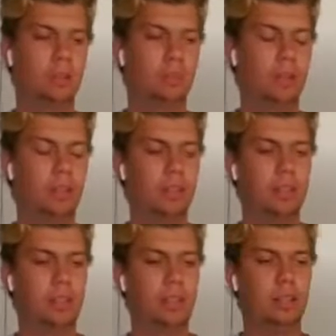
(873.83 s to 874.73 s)
But
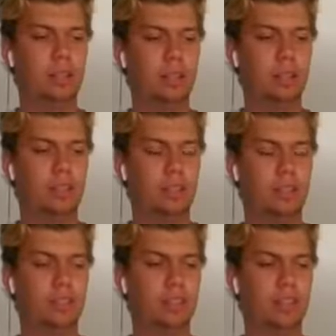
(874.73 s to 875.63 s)

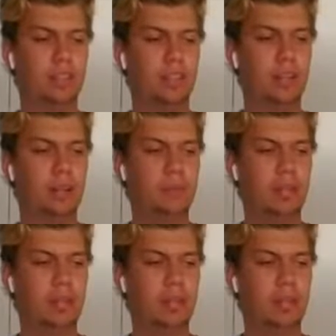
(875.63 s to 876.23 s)
I figured that I